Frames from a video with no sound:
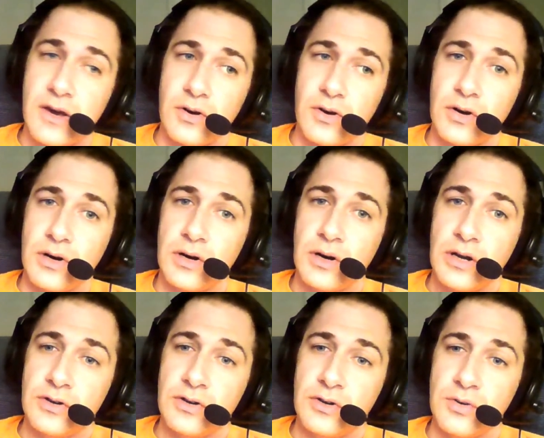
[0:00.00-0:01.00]
her
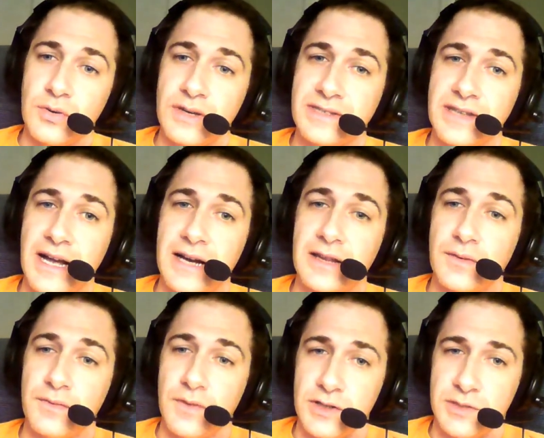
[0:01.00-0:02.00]
to his side in the
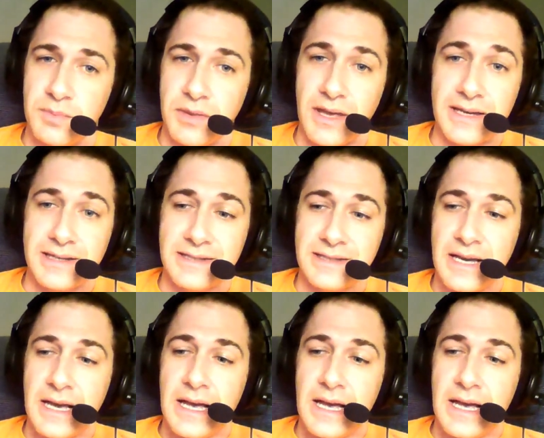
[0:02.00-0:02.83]
first place,